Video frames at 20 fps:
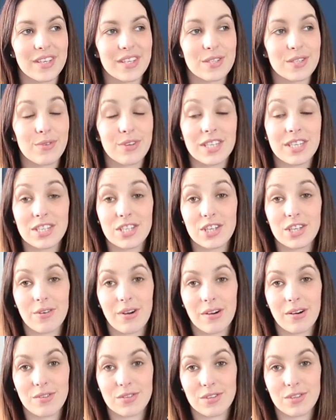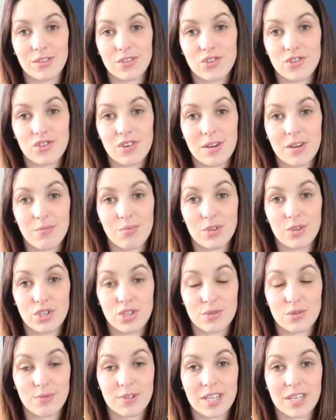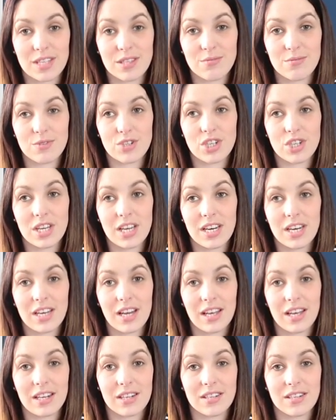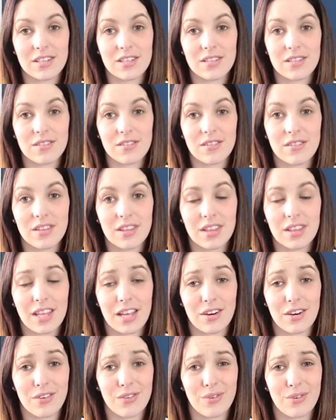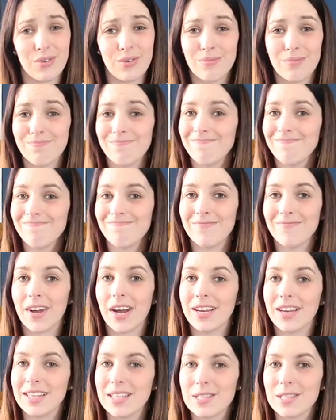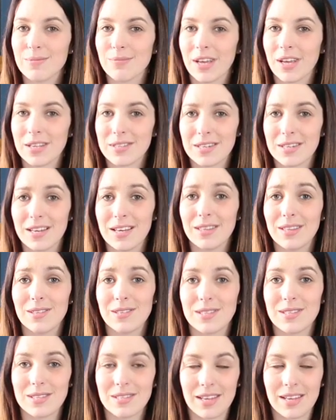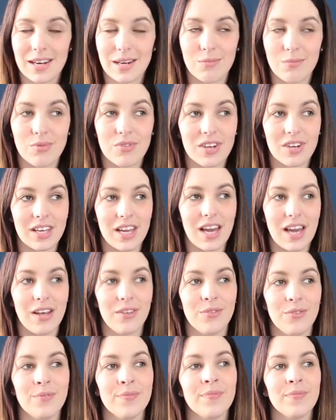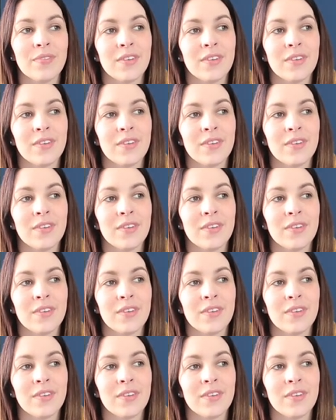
So I did 2 hours on the drip with just my TENS machine, and then I thought, I need some gas and air, this is getting pretty hell.